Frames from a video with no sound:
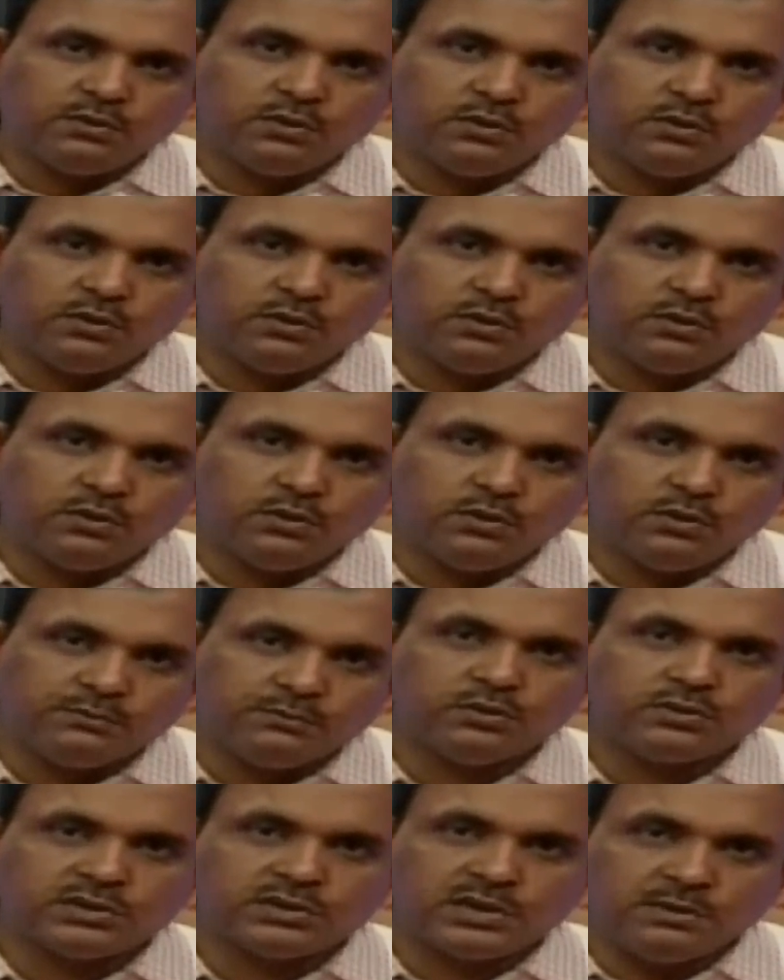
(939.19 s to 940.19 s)
142,
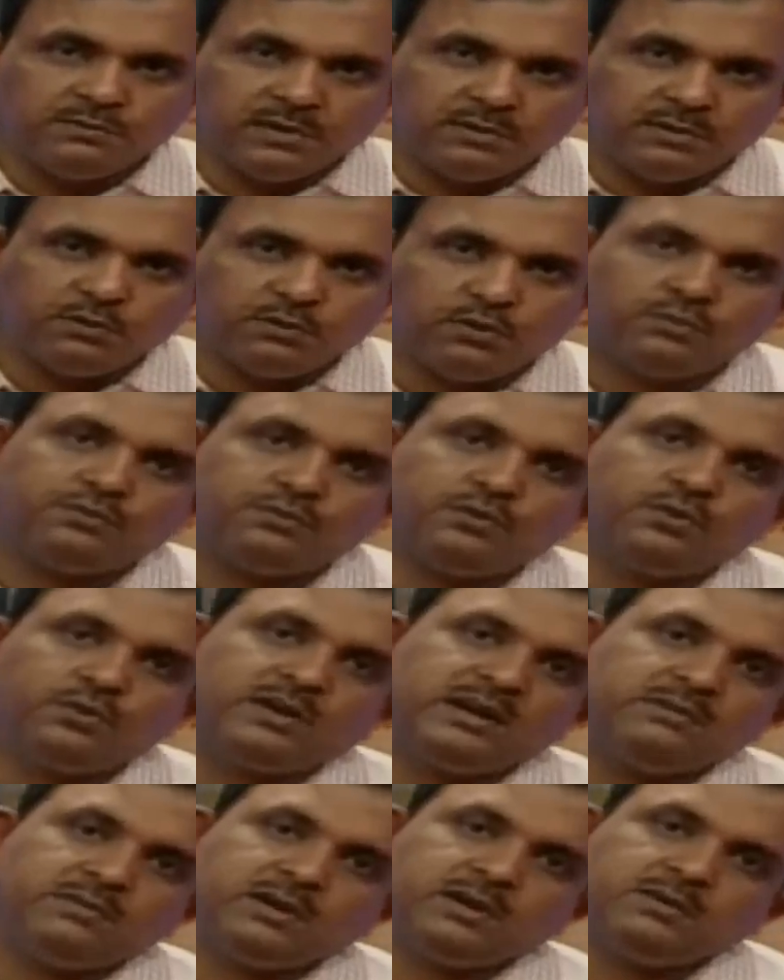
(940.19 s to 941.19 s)
143,
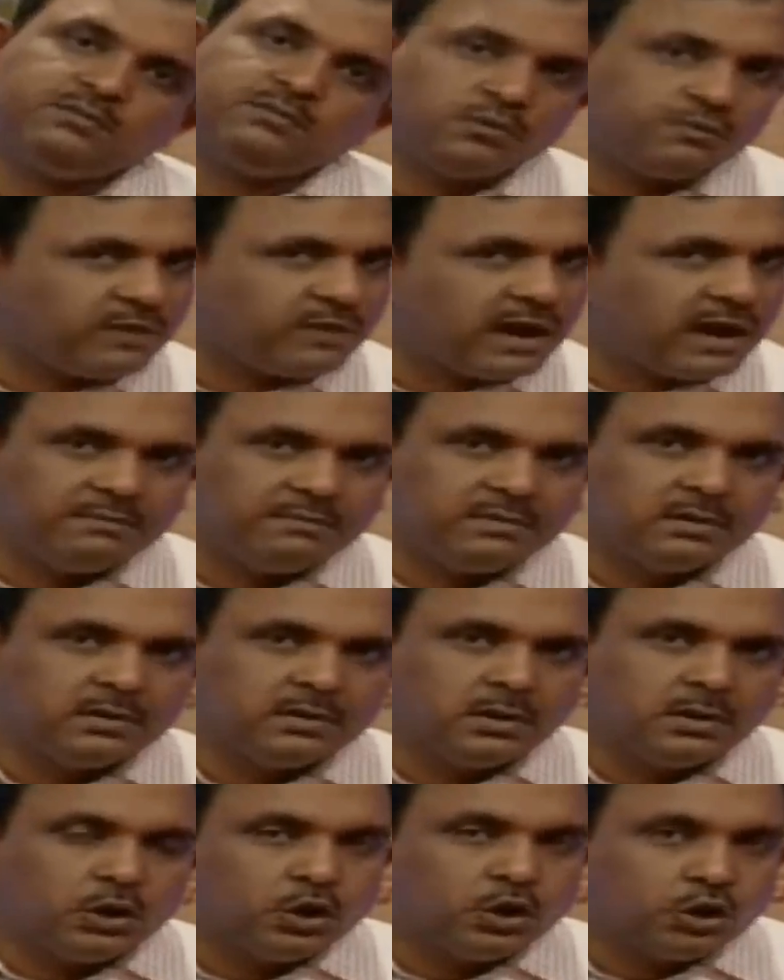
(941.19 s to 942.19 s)
144 and
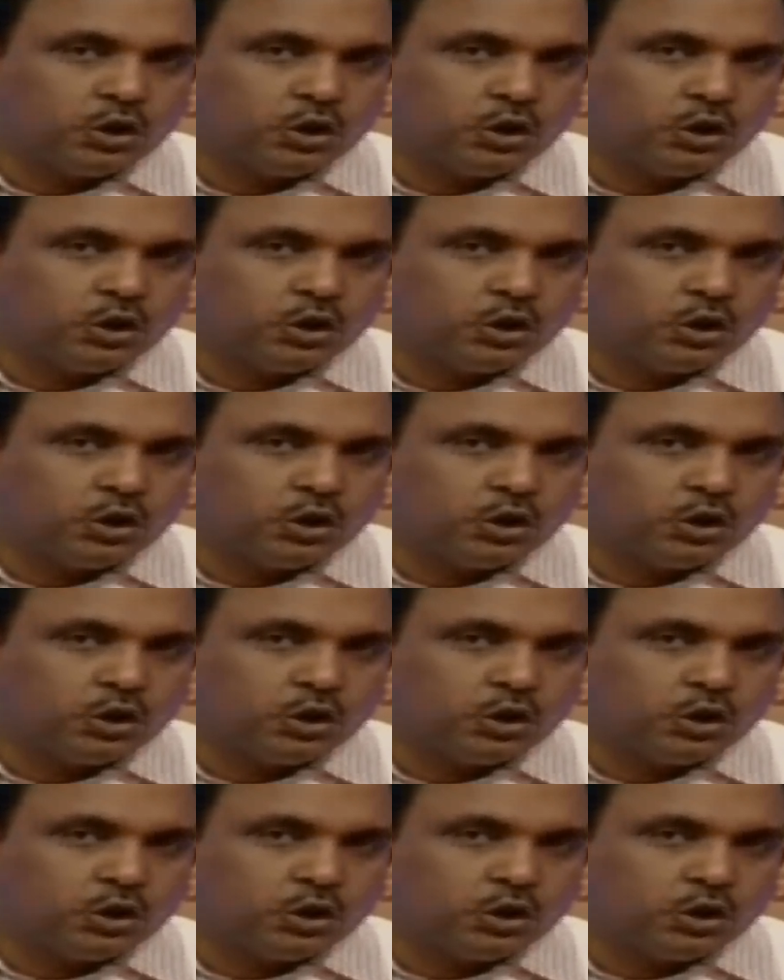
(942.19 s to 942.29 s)
145.